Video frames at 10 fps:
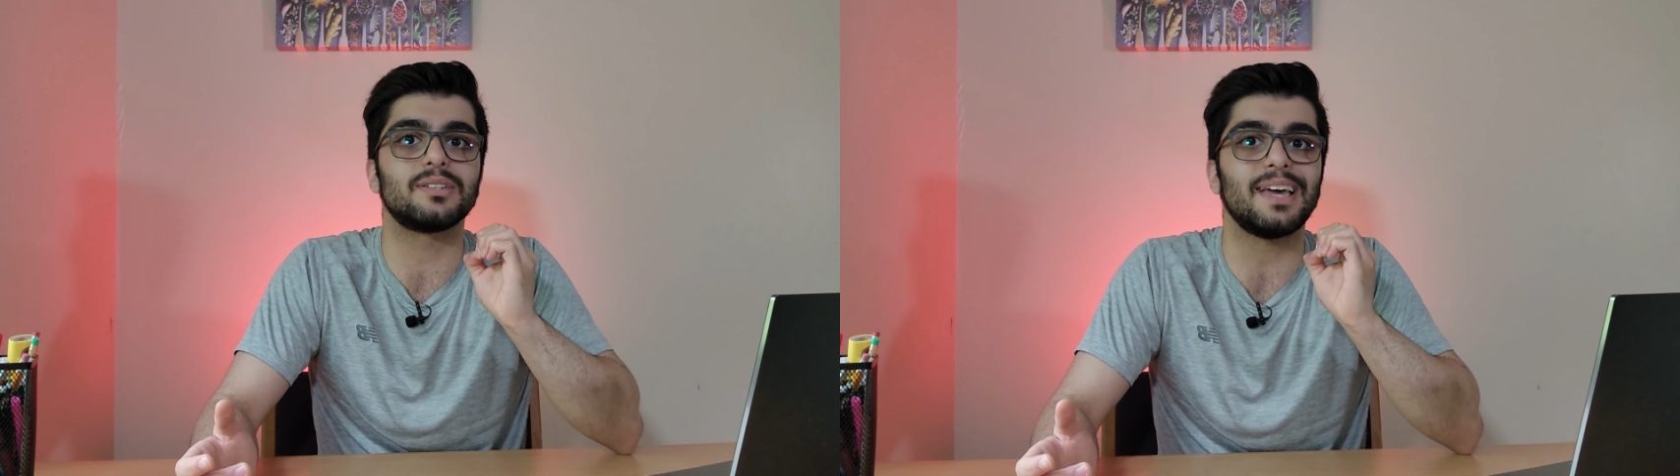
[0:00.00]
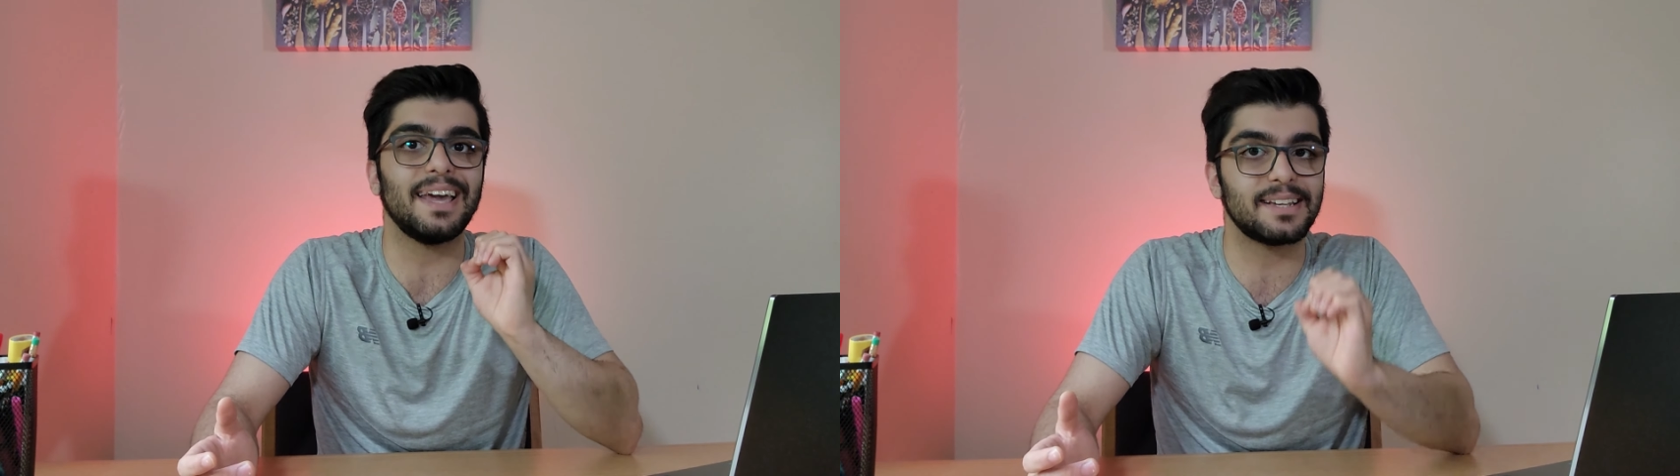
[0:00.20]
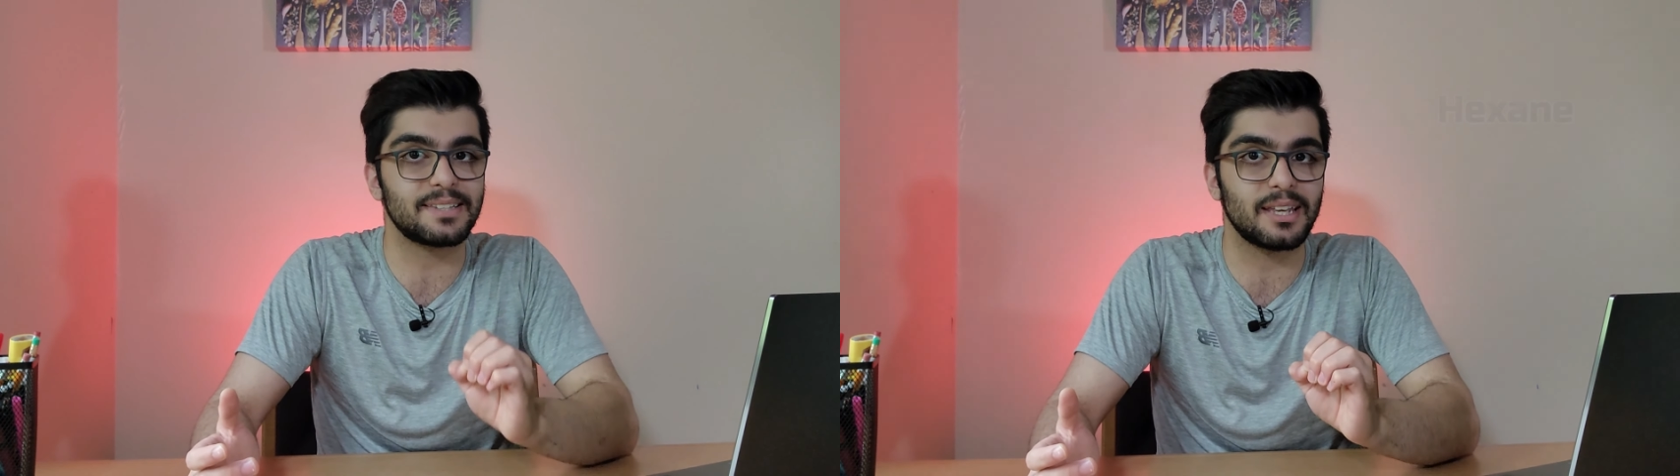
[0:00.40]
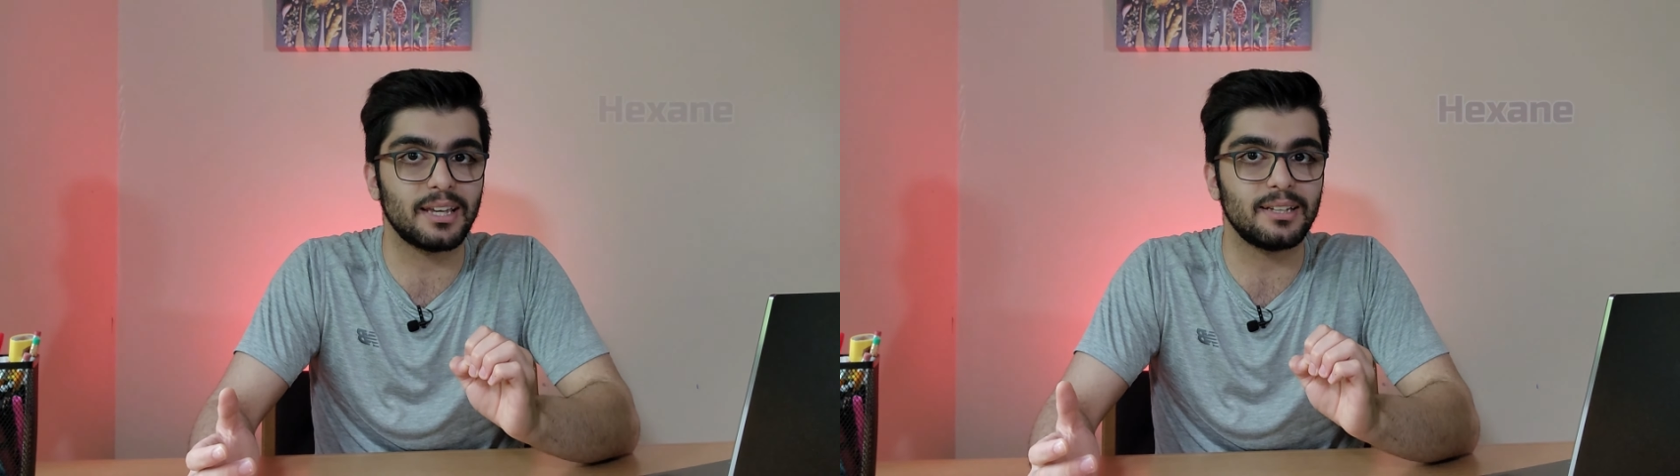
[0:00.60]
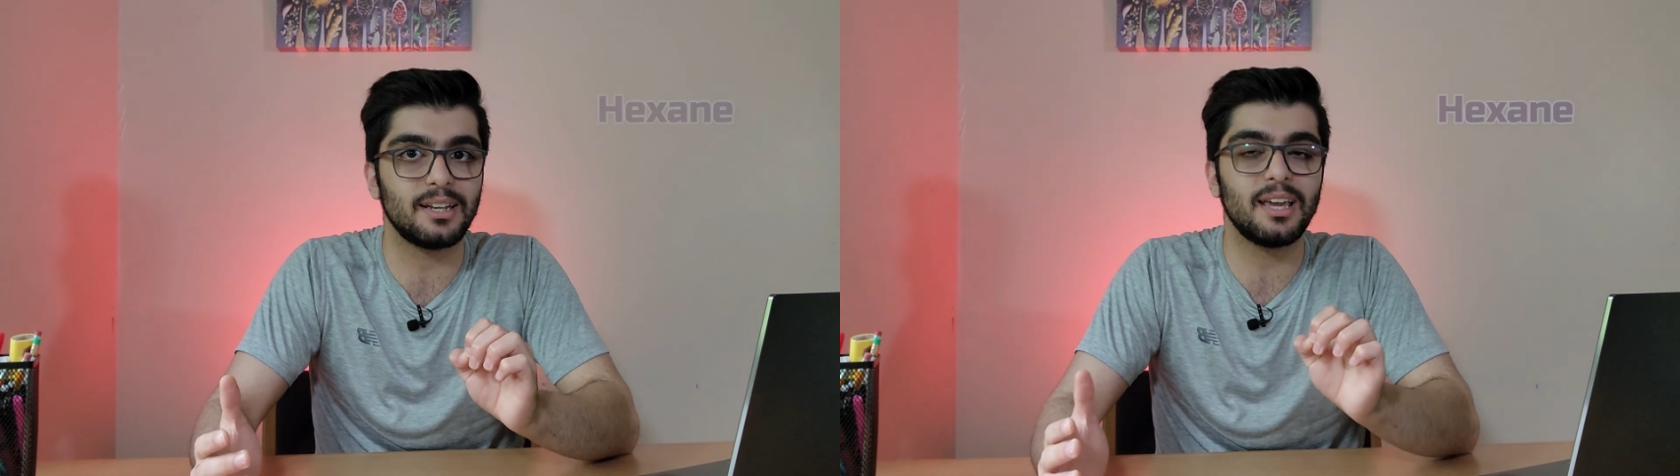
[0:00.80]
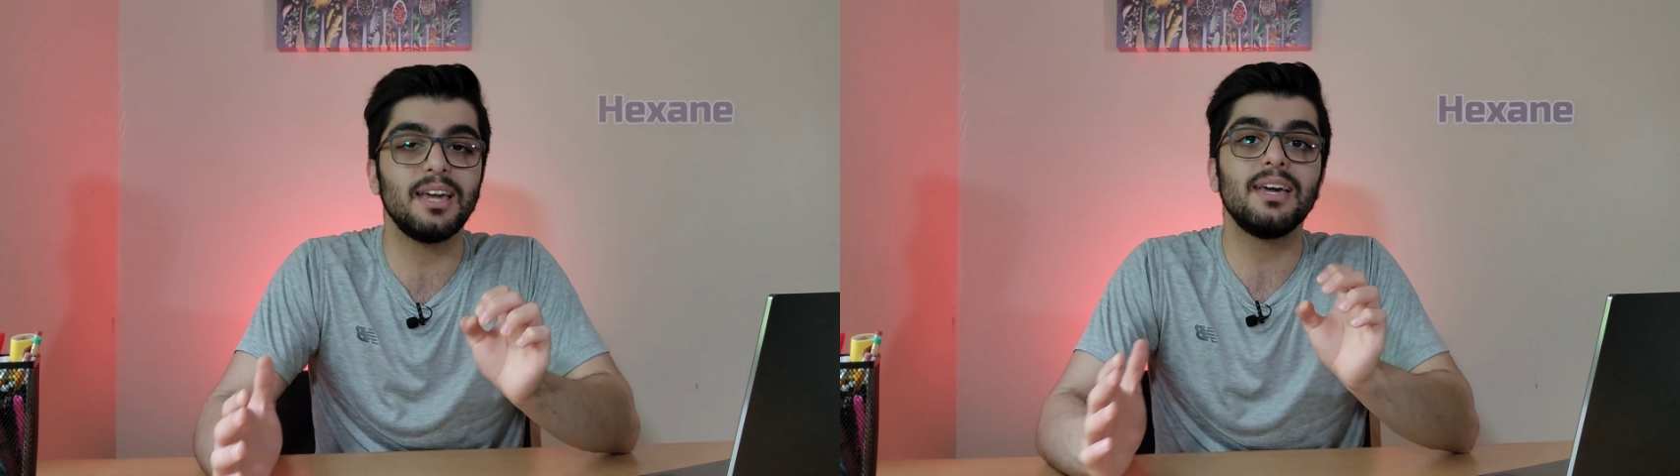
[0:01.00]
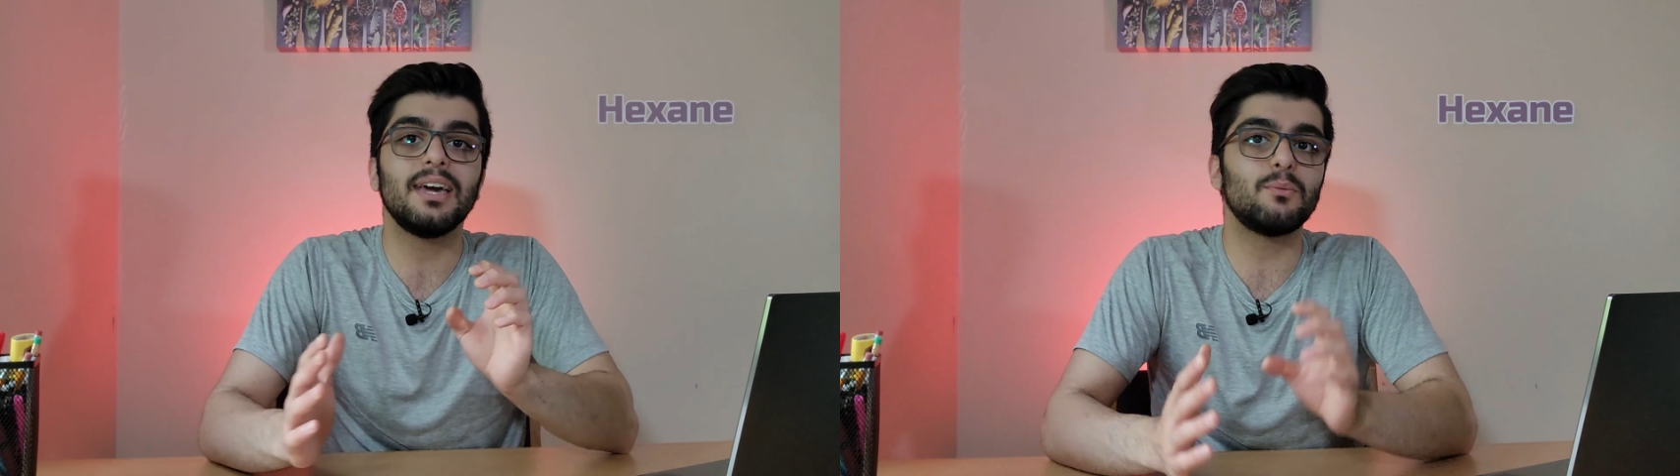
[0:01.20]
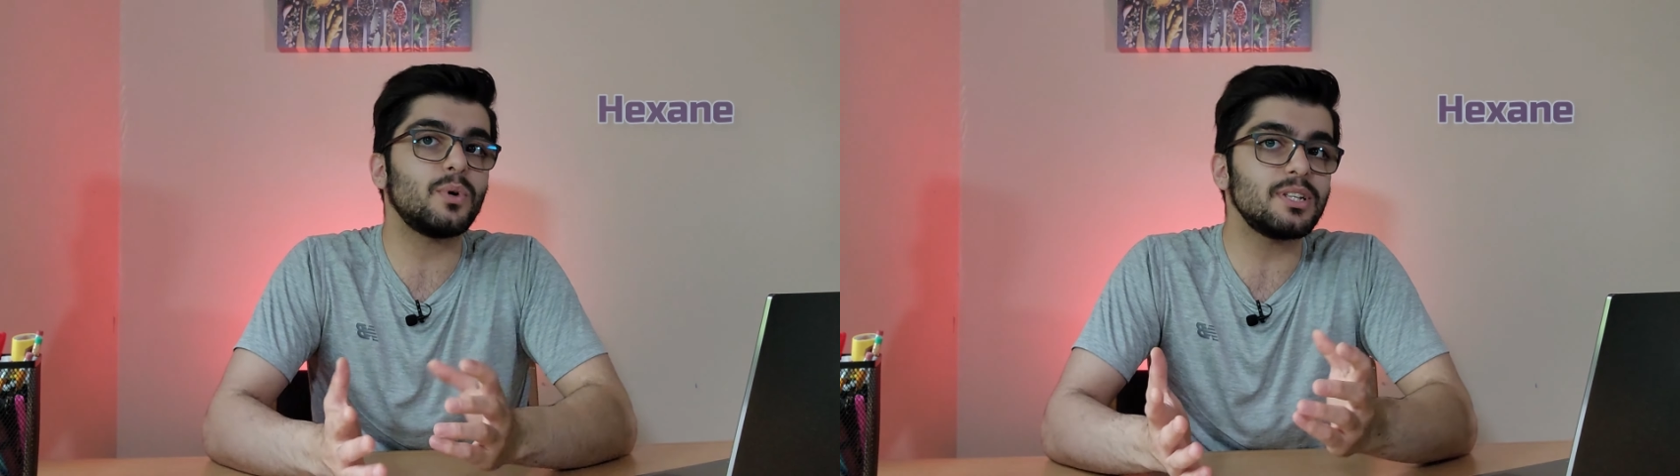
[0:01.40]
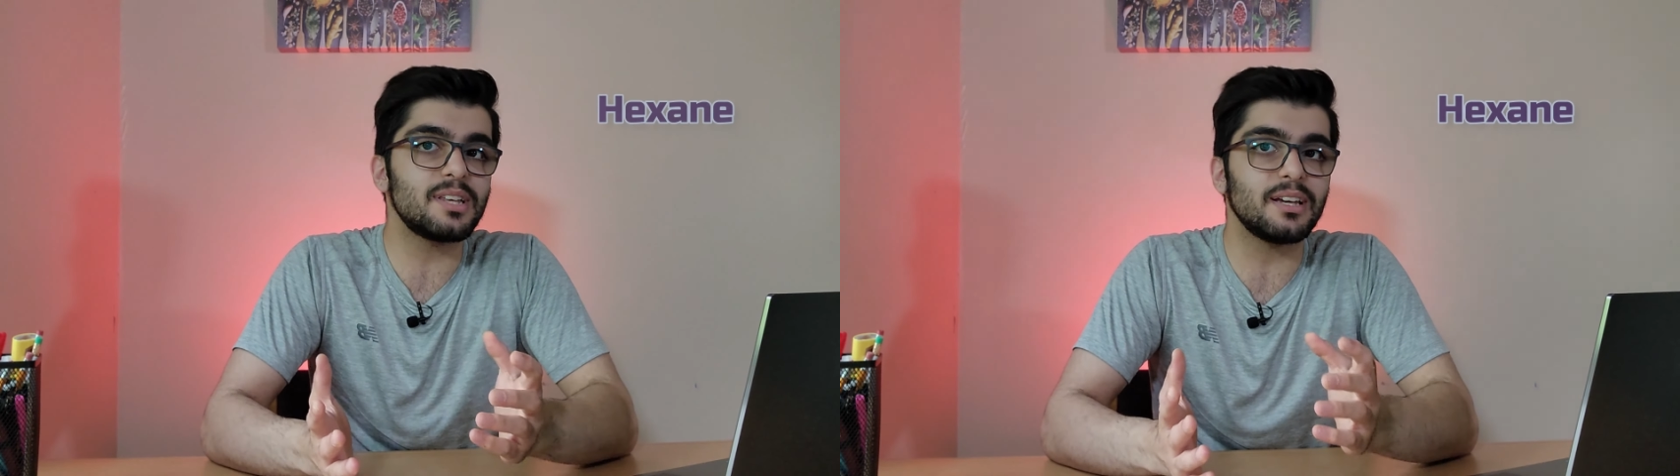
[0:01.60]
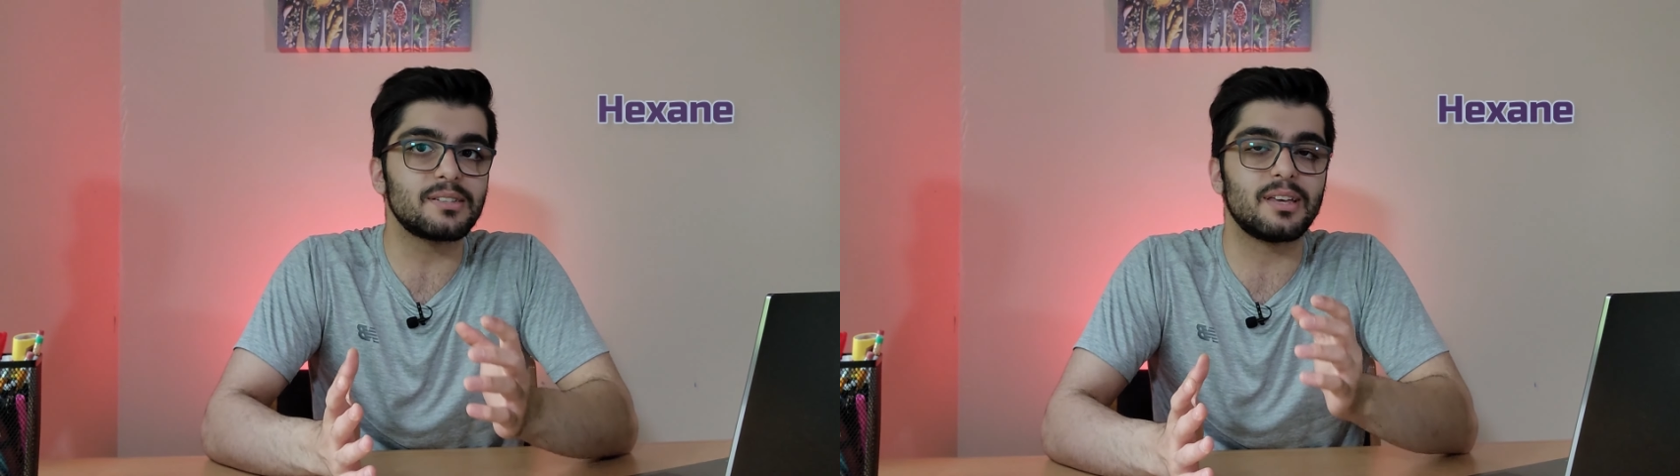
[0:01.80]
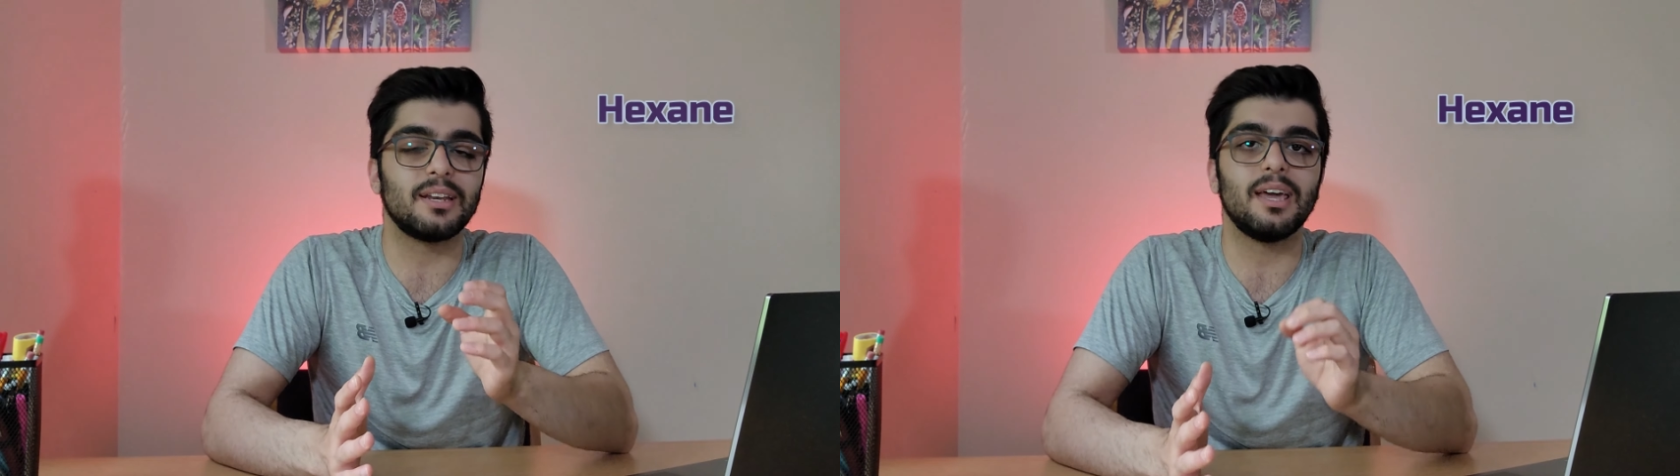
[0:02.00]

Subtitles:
hexane. What is hexane?